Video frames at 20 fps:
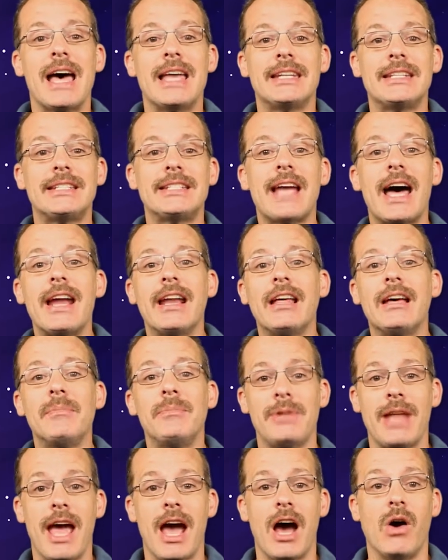Sign
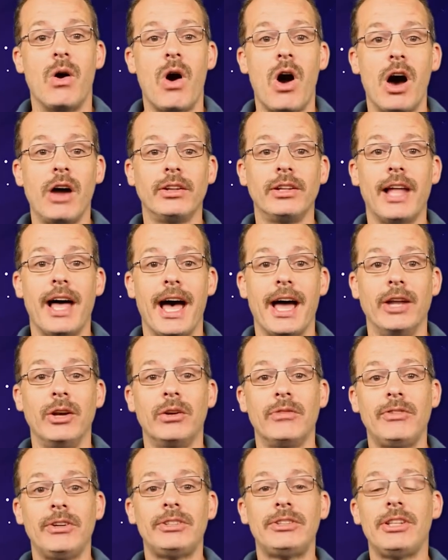up now online
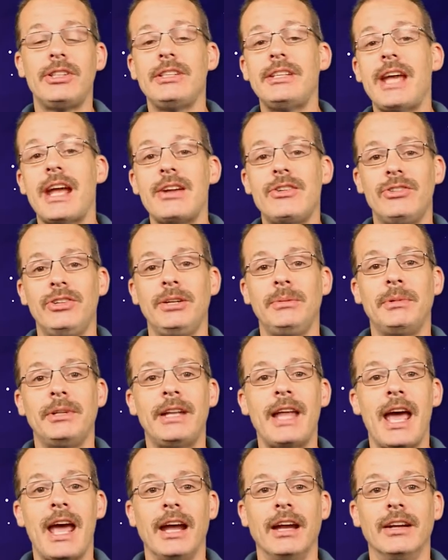or visit the atrium
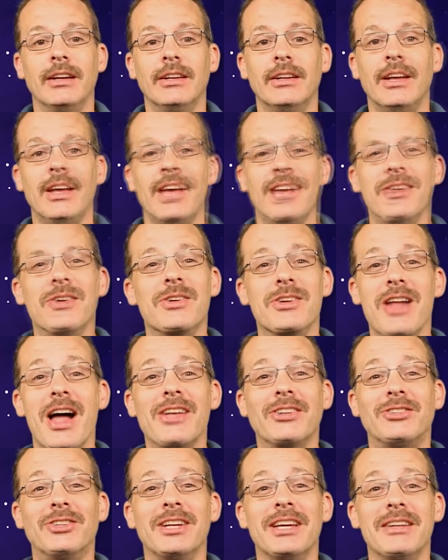today. You can
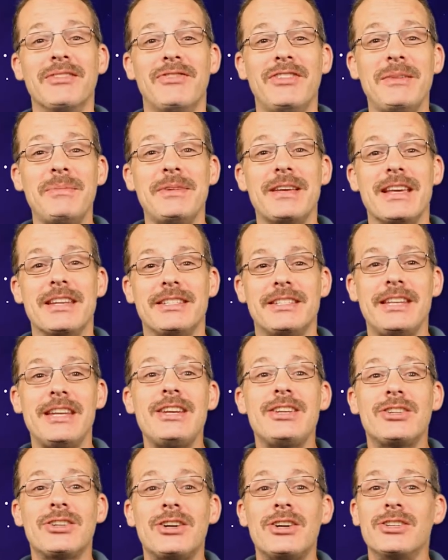also get VBS
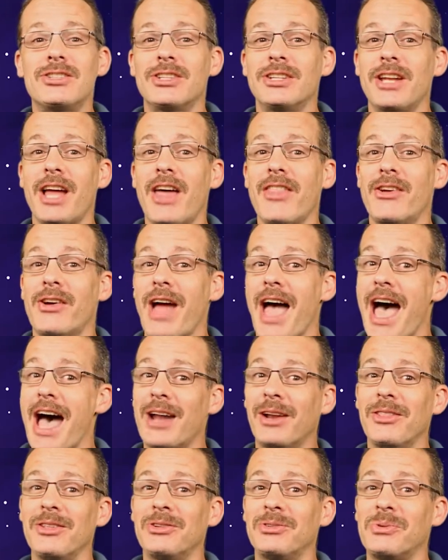t shirts and other
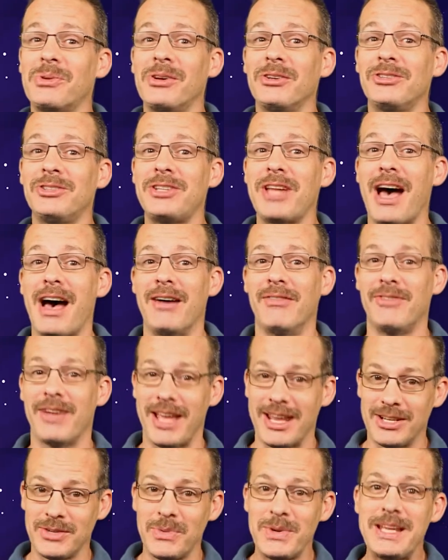out of this world stuff
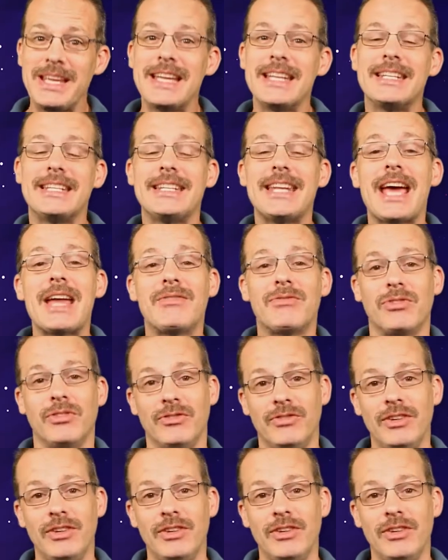as we get set for